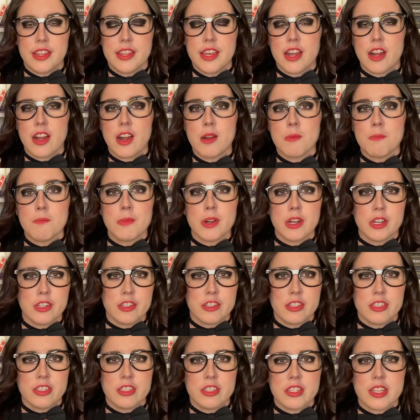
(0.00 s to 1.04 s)
There are
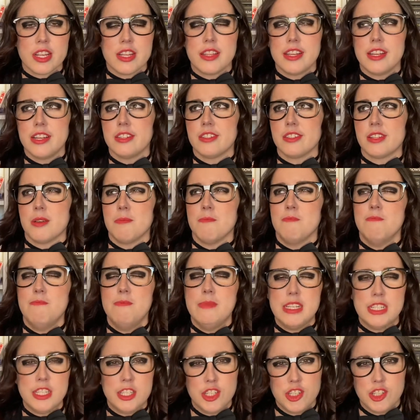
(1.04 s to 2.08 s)
murders, there's a
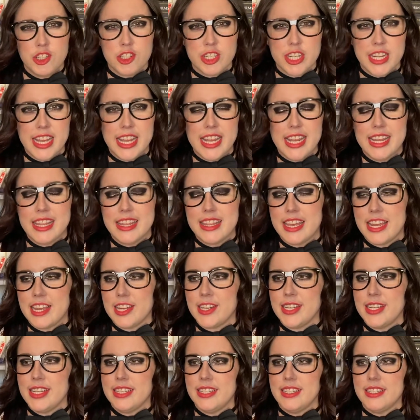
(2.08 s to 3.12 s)
mystery, there
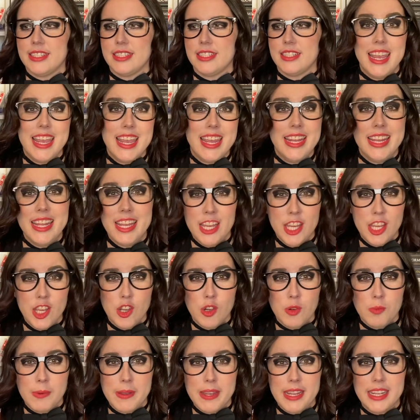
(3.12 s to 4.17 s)
is
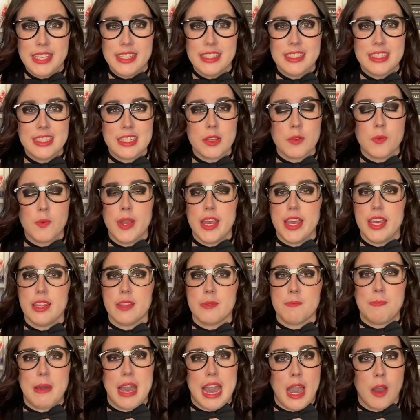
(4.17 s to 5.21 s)
inhumans
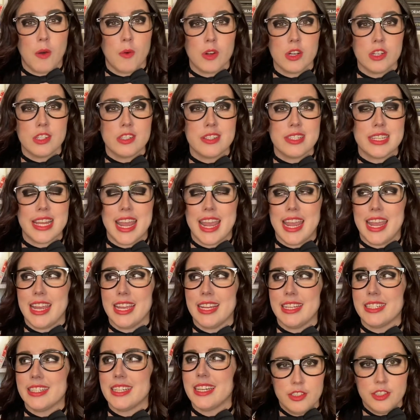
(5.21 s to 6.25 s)
with powers,
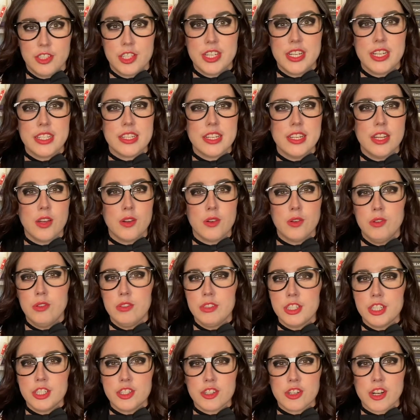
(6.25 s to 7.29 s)
and she doesn't know who
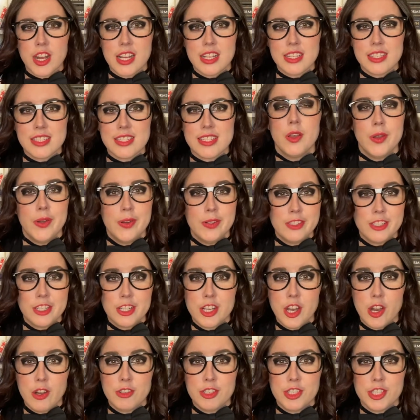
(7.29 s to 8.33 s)
to trust, who to
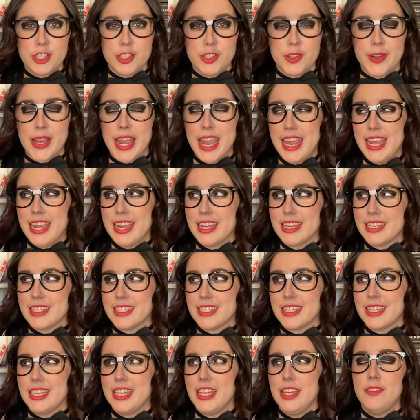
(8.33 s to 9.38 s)
go to,
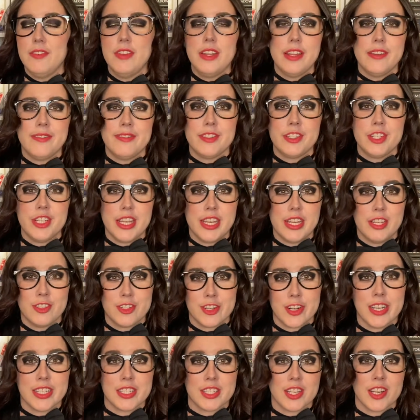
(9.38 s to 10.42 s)
and even if she can
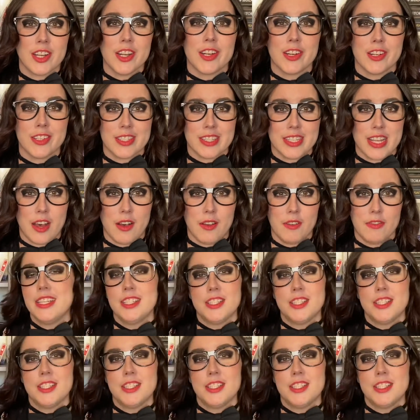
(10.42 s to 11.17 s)
trust herself.